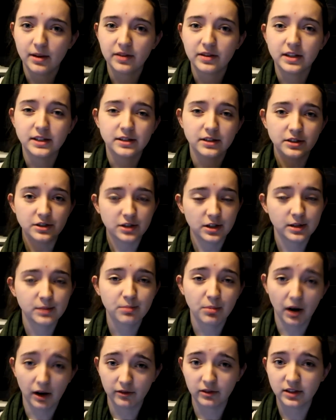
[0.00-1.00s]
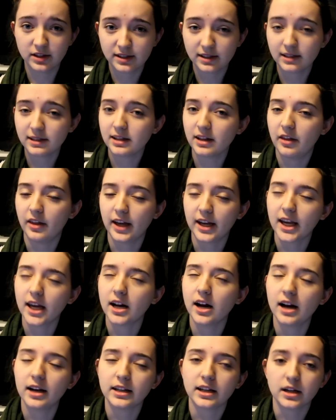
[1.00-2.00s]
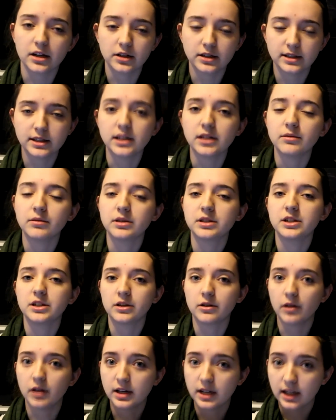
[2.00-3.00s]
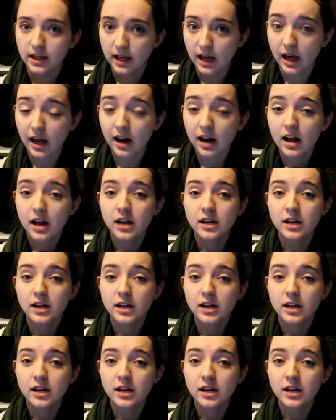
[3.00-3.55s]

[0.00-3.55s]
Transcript: that these are just preferences and they cannot guarantee what you're going to get.